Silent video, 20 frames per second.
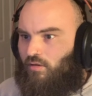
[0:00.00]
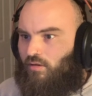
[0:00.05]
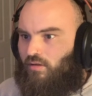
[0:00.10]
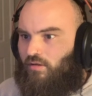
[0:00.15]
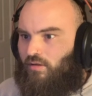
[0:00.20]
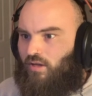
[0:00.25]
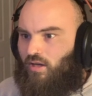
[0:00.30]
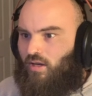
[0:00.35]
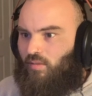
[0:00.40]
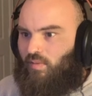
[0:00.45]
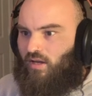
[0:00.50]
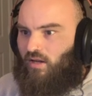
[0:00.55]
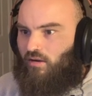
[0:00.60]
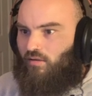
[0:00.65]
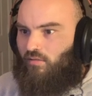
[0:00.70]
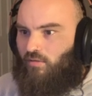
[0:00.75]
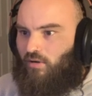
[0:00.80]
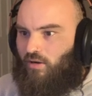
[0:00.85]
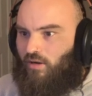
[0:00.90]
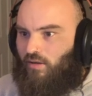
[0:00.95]
Yeah, but I
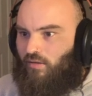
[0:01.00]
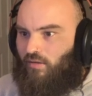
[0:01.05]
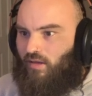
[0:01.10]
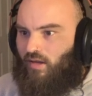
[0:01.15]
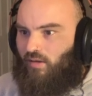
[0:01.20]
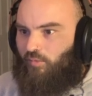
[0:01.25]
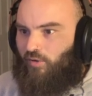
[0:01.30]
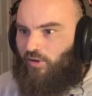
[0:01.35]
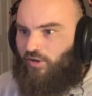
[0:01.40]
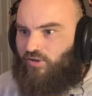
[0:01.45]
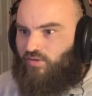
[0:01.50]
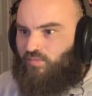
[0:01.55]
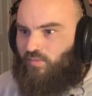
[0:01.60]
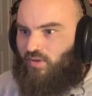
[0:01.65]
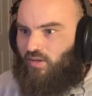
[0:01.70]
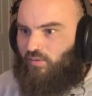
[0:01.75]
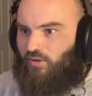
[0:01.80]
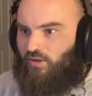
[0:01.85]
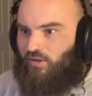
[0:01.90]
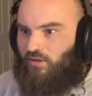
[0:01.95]
don't want it that much.
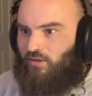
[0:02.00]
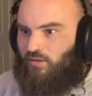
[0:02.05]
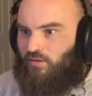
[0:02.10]
Maybe...